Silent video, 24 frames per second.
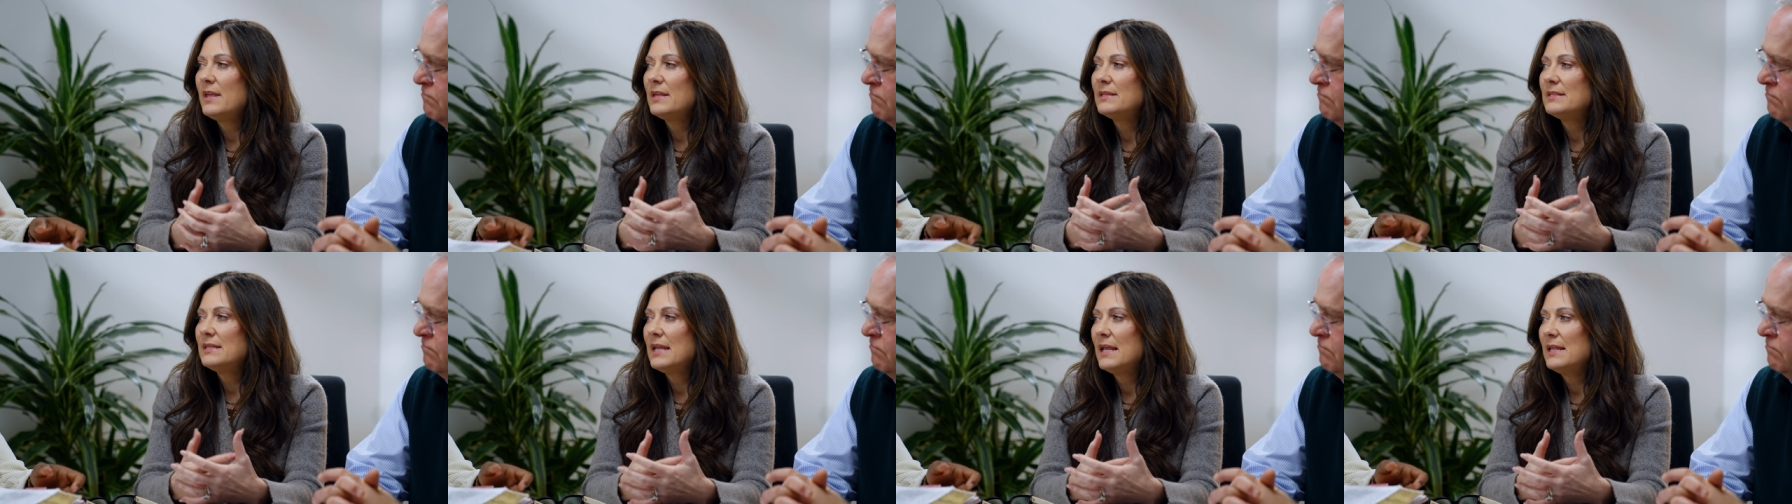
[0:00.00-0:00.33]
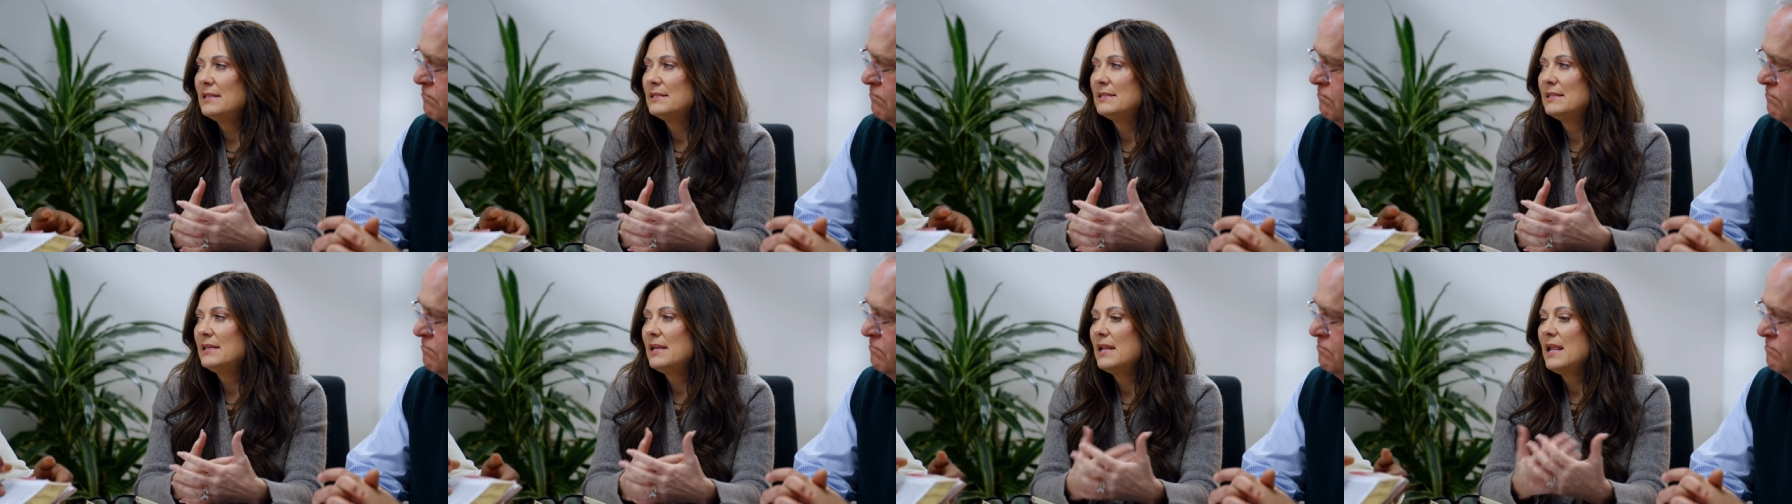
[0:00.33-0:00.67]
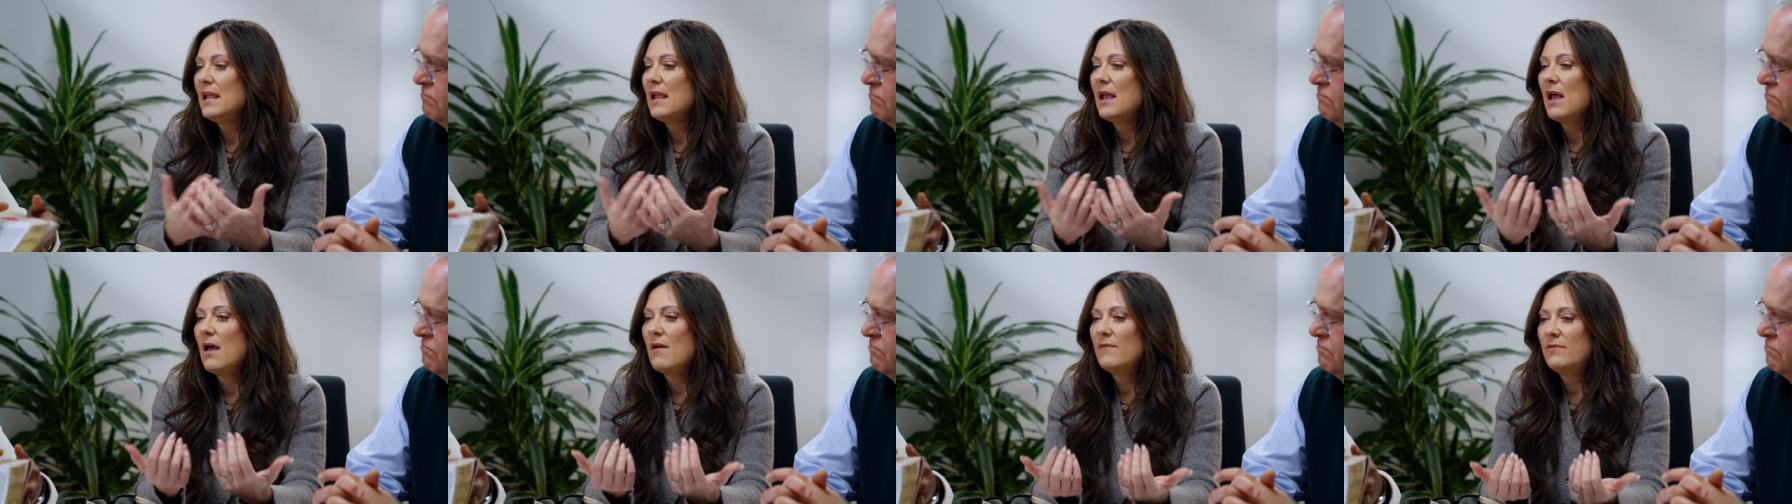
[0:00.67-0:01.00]

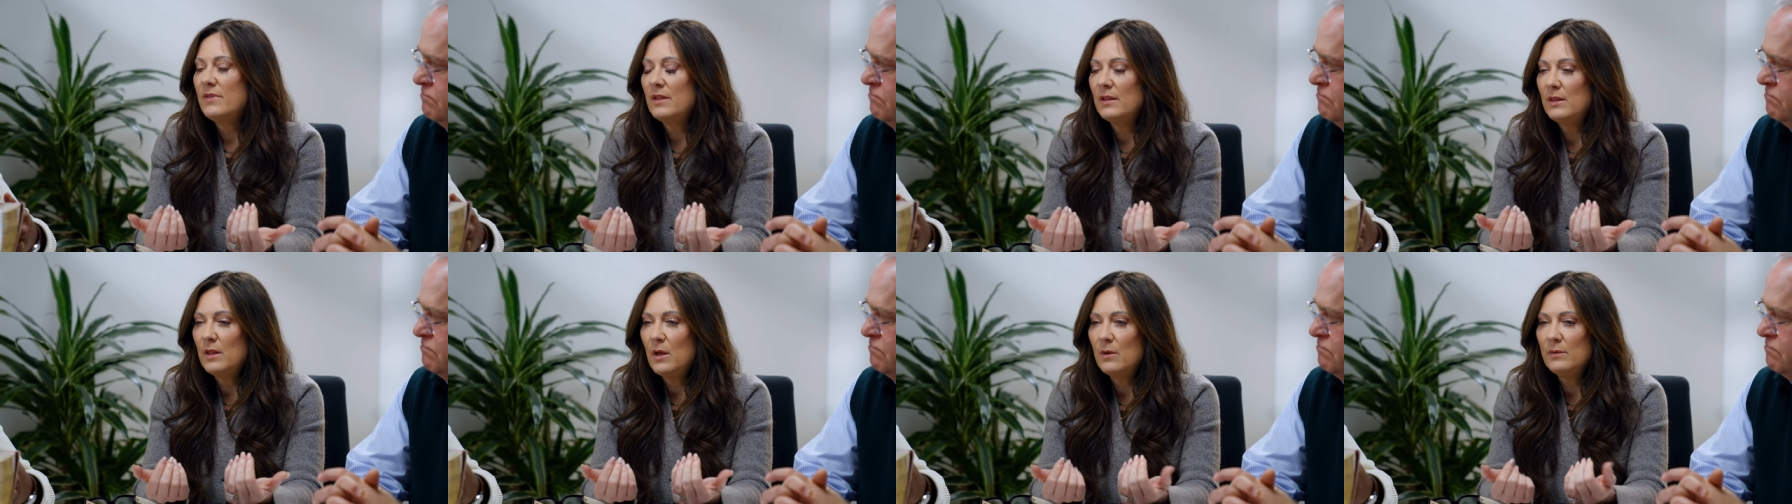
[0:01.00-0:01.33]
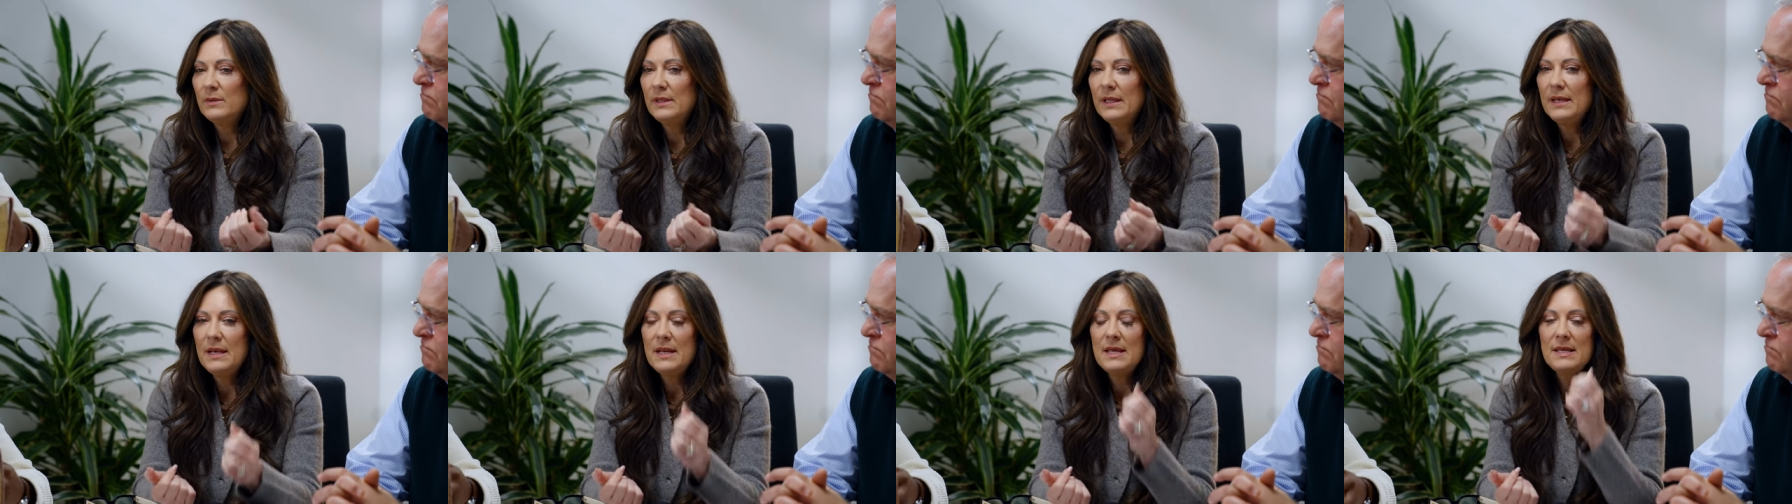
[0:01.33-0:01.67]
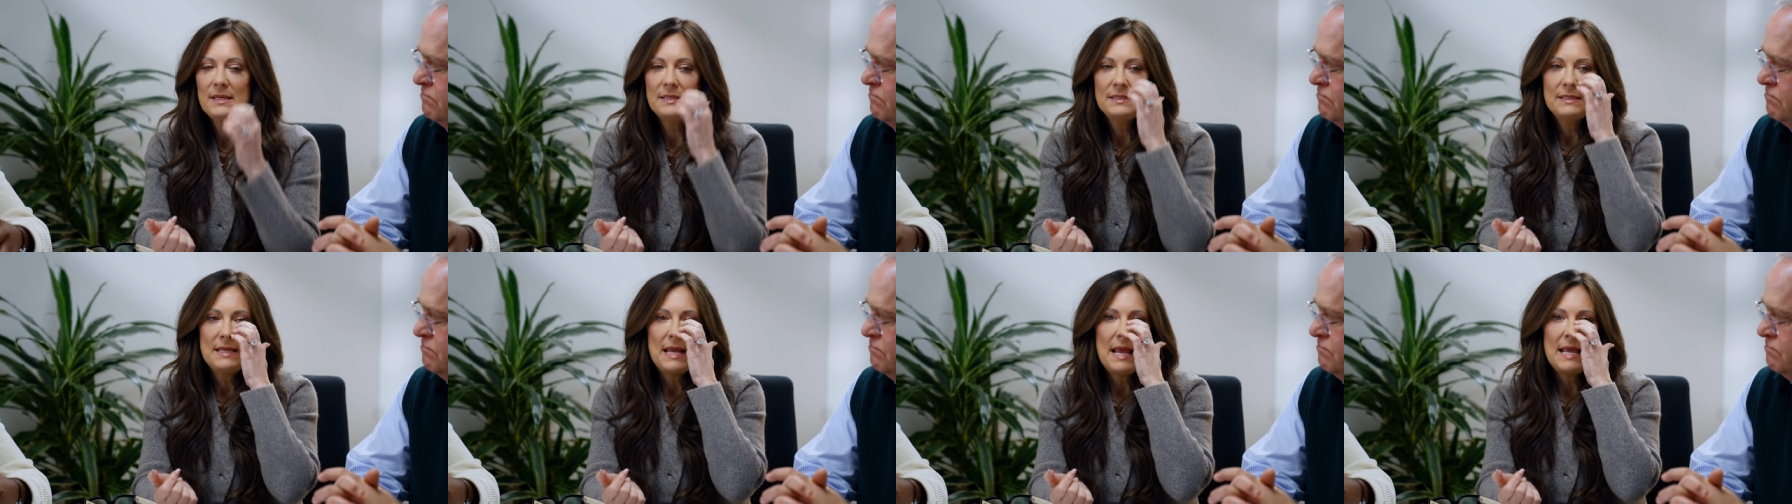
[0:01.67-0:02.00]
intensity of the
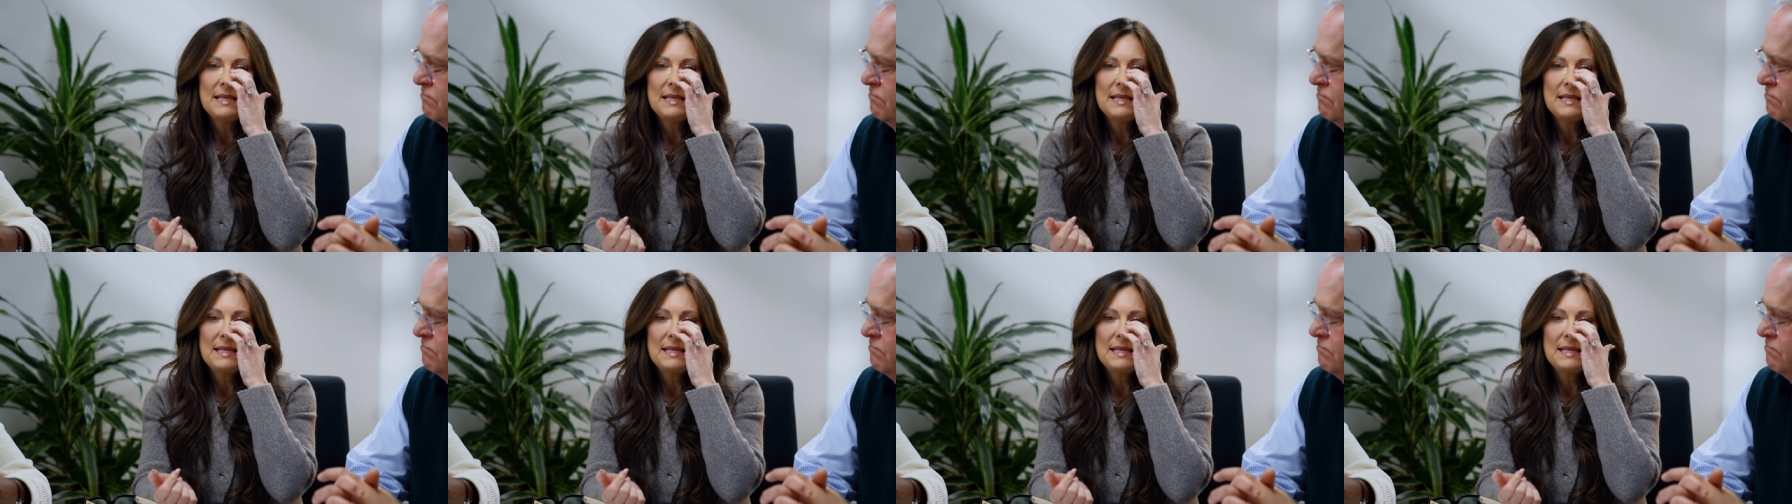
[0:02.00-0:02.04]
loneliness,